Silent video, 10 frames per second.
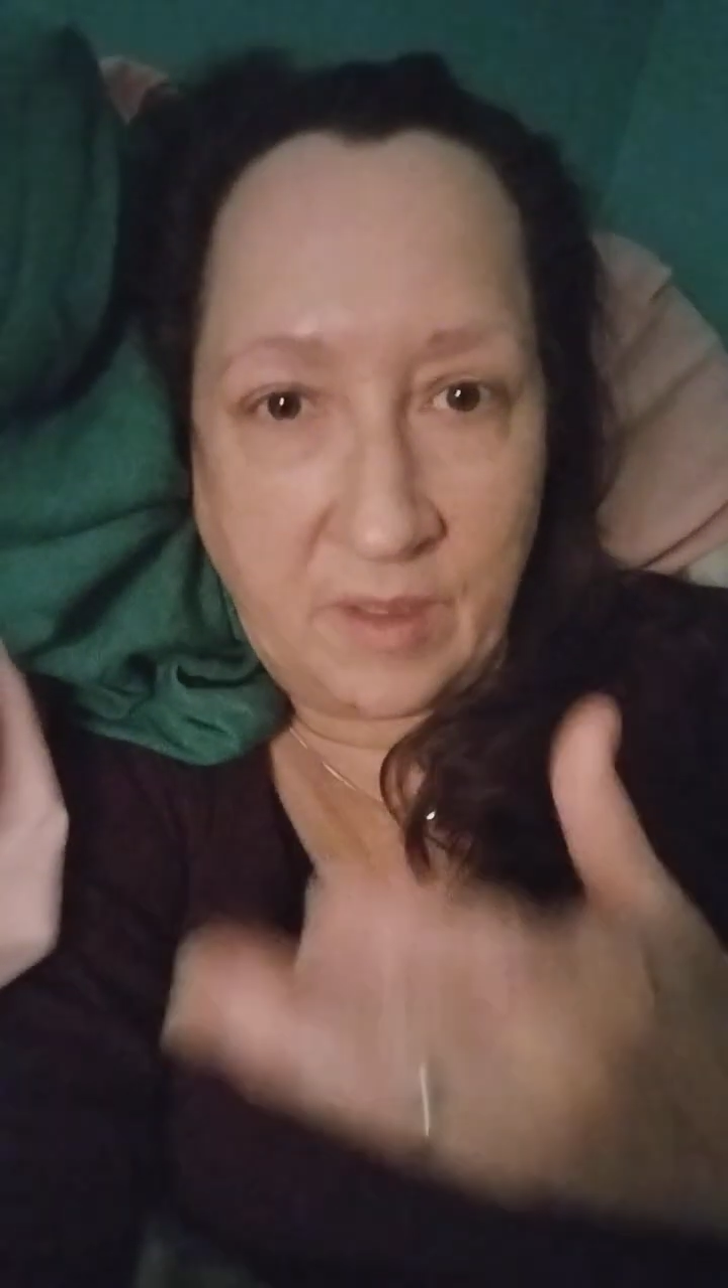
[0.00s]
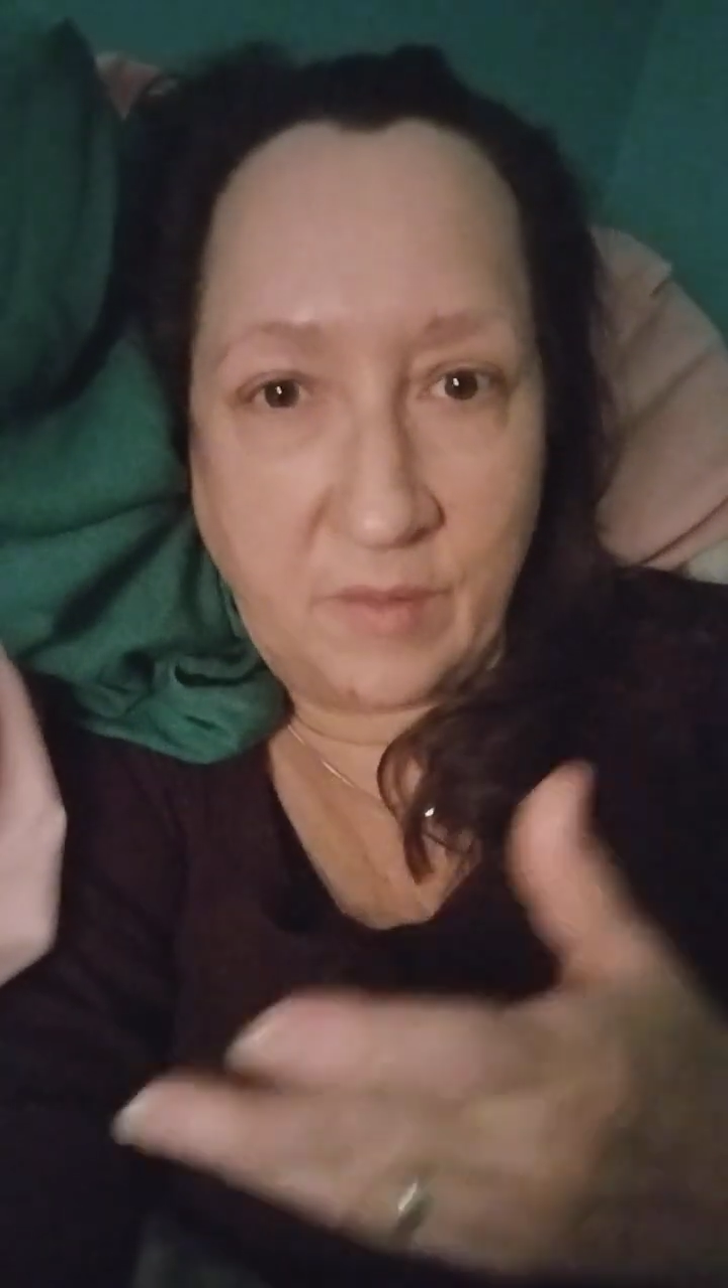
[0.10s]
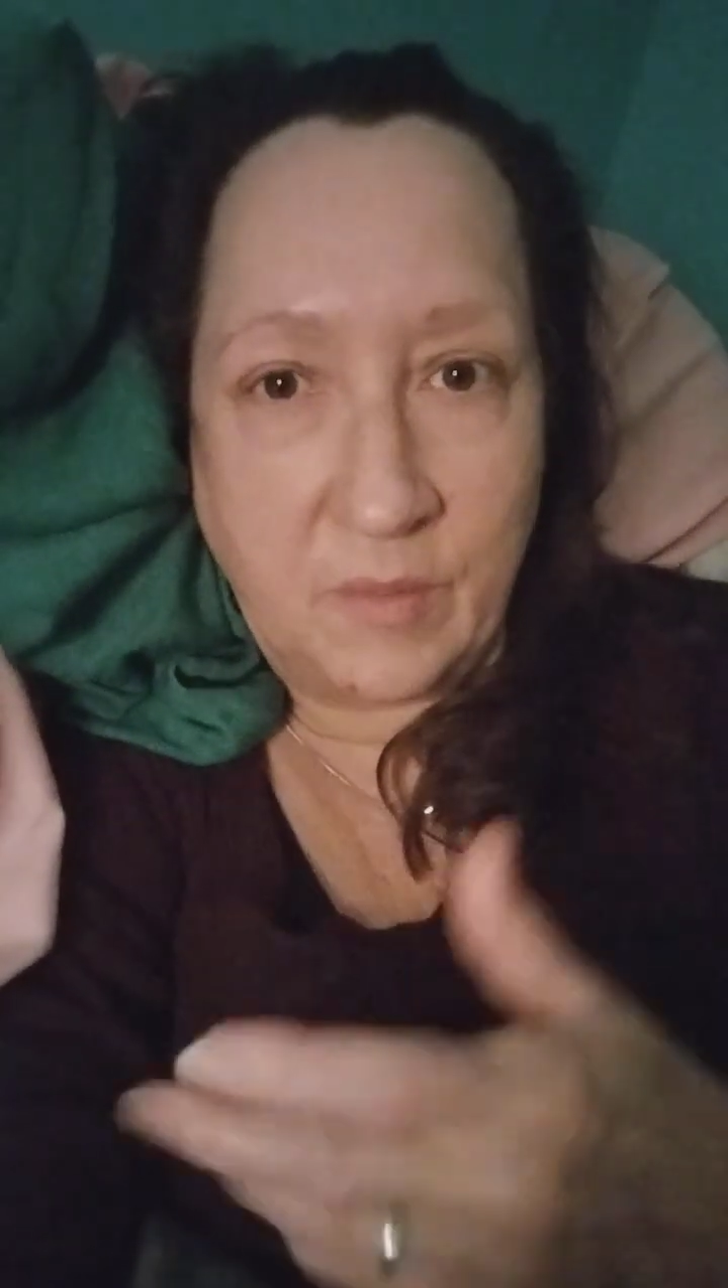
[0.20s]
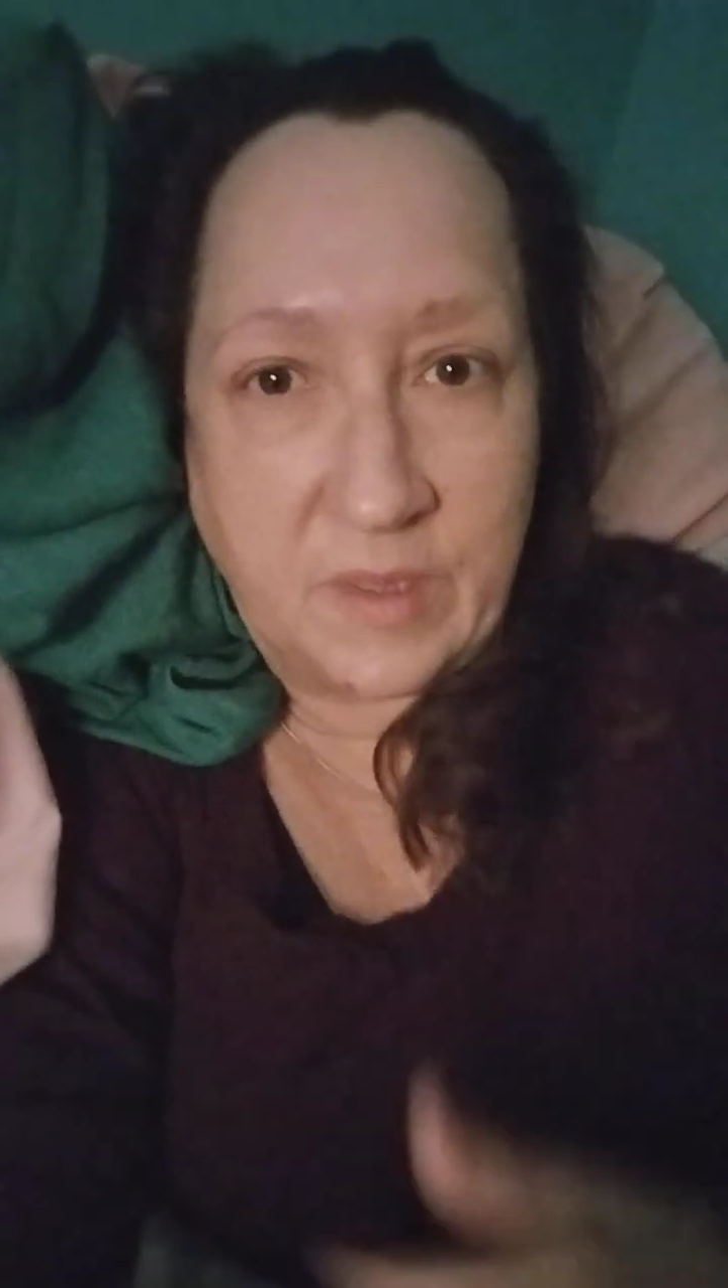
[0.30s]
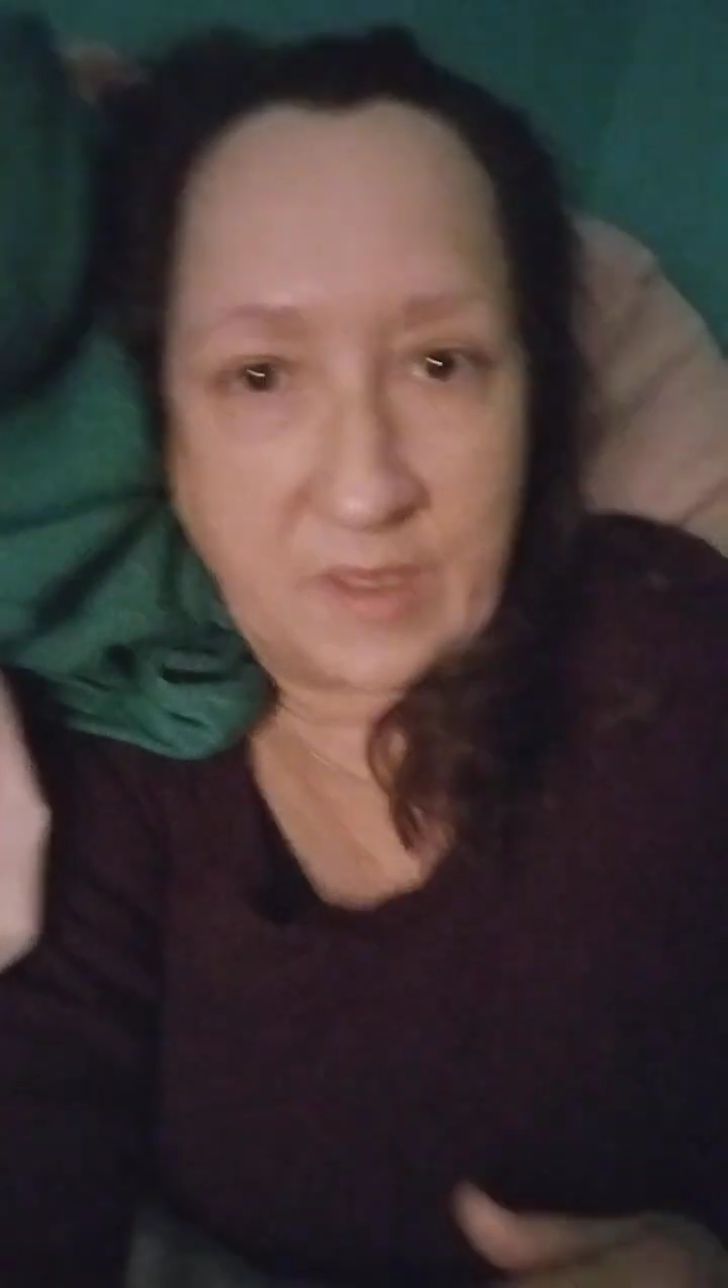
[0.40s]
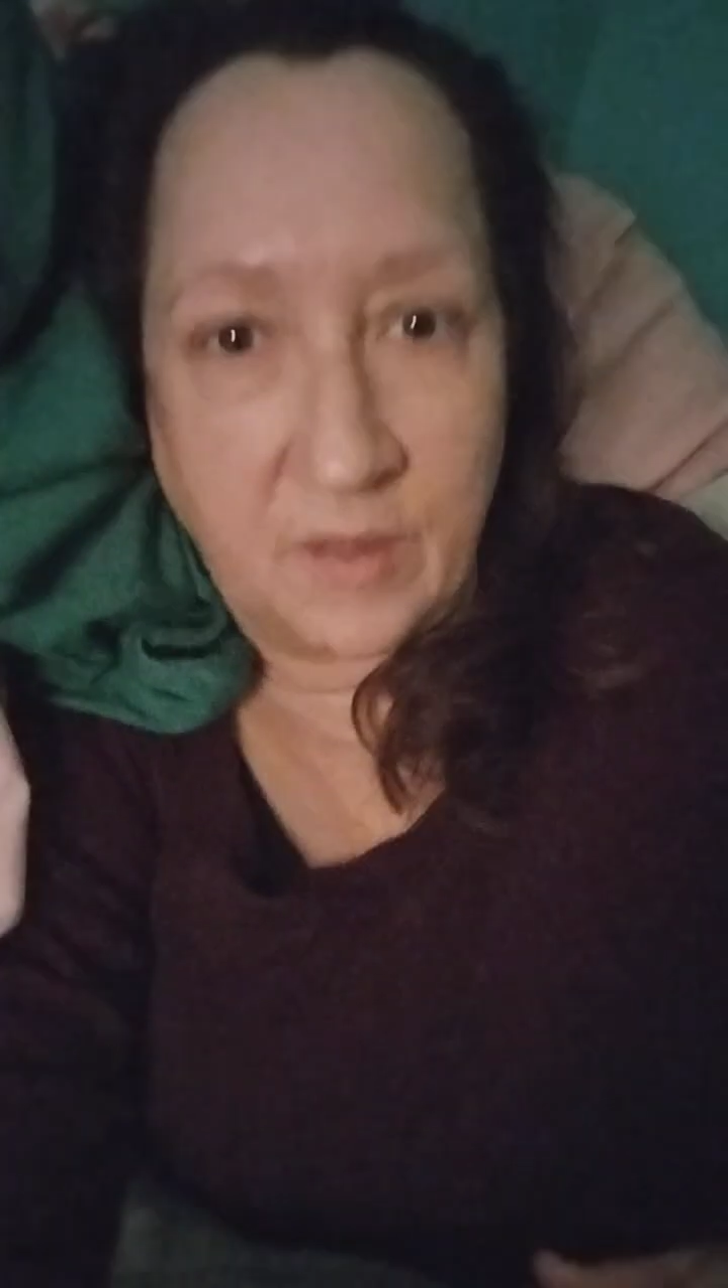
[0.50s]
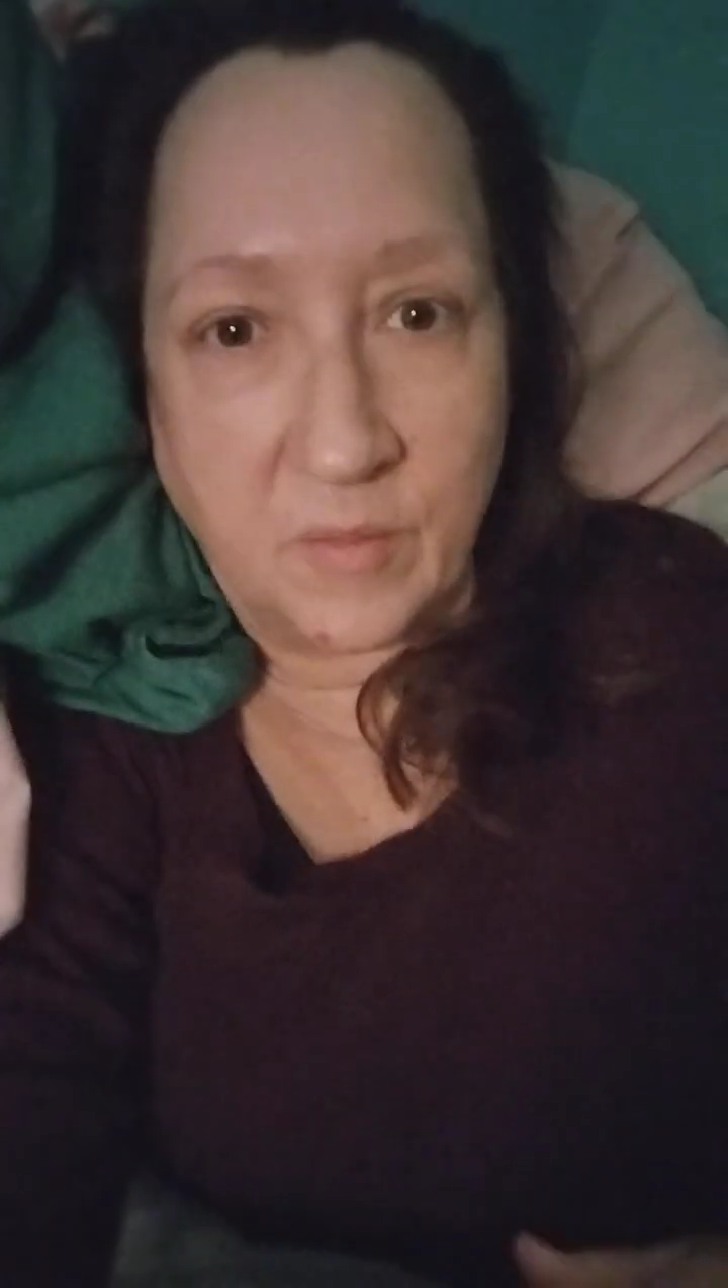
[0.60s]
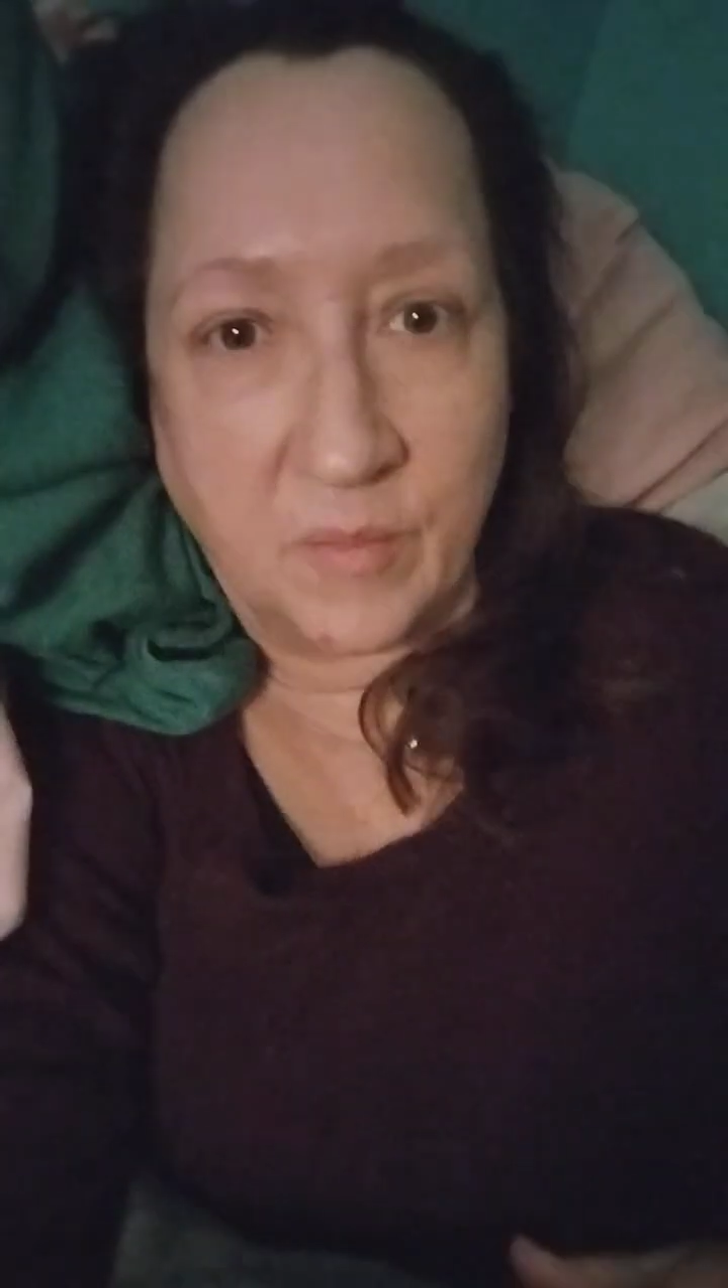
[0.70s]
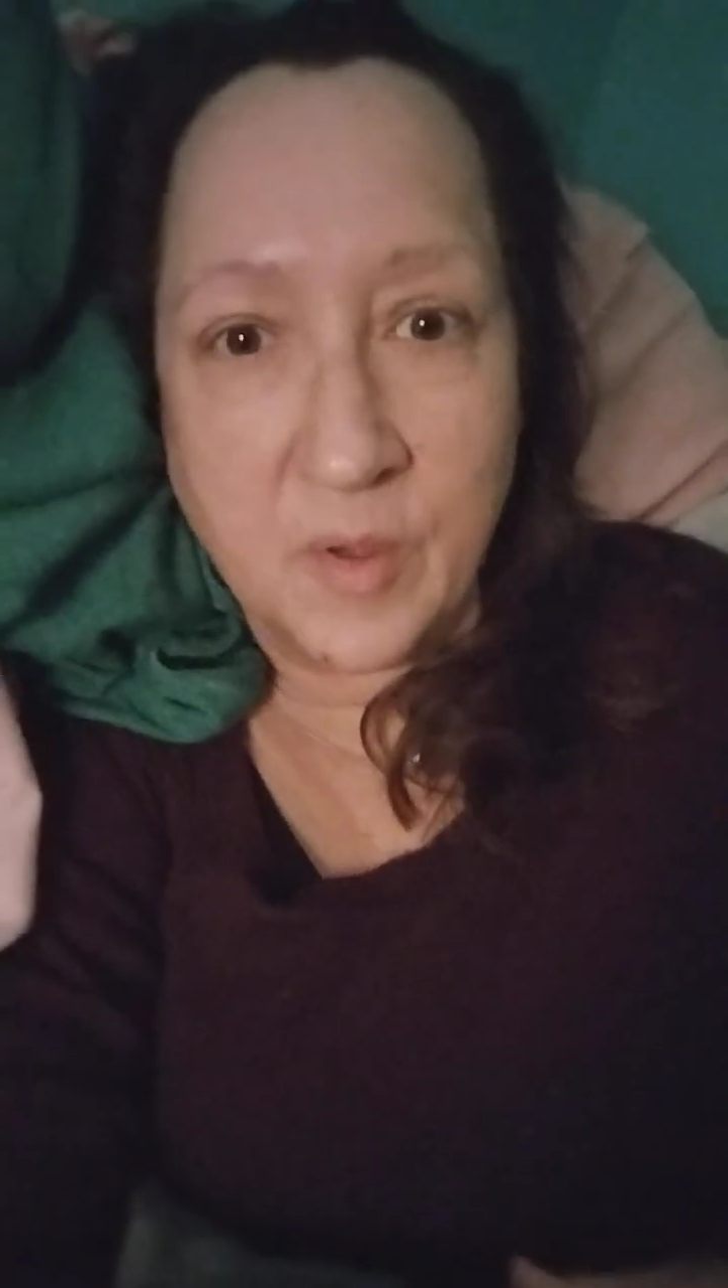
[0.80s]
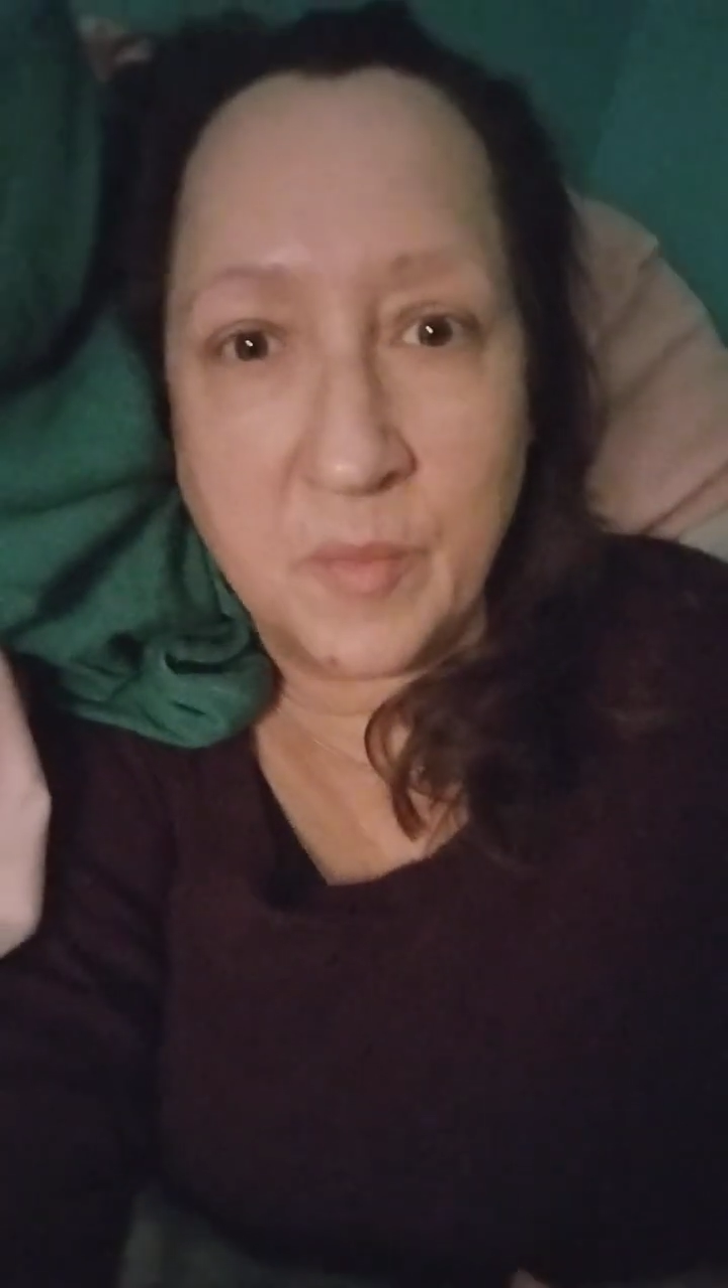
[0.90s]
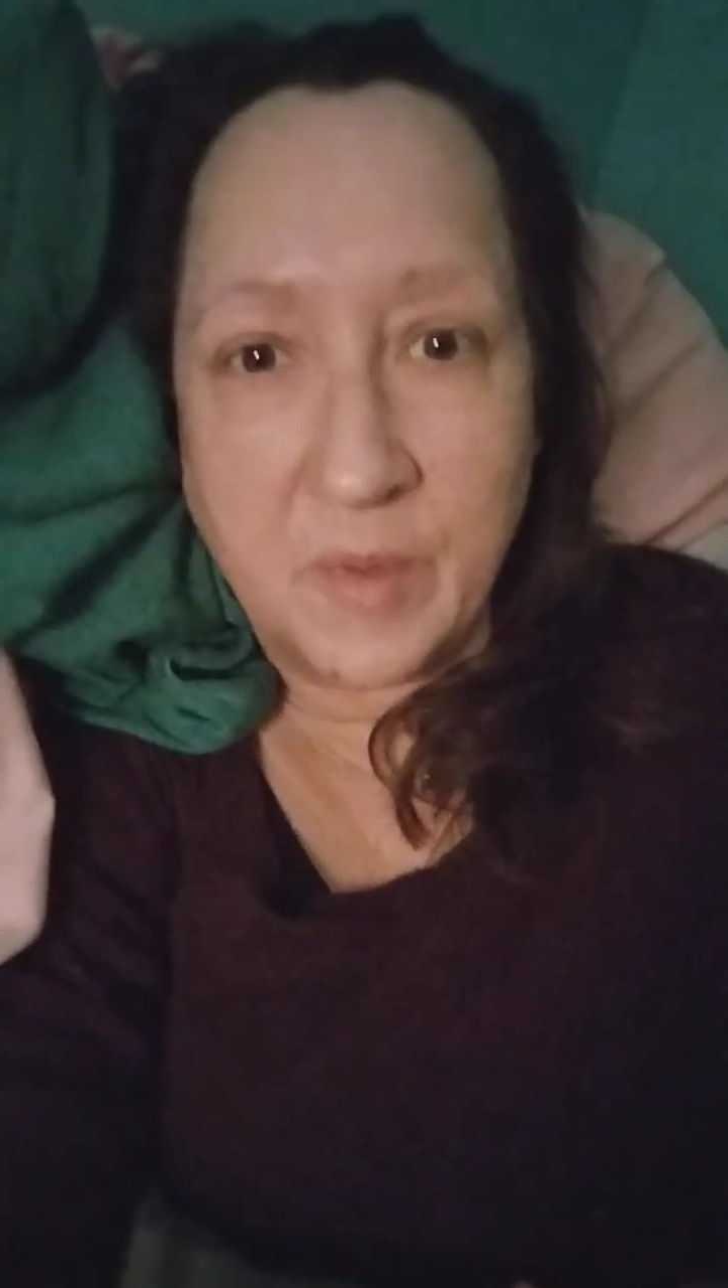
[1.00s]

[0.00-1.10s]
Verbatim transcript: was in the room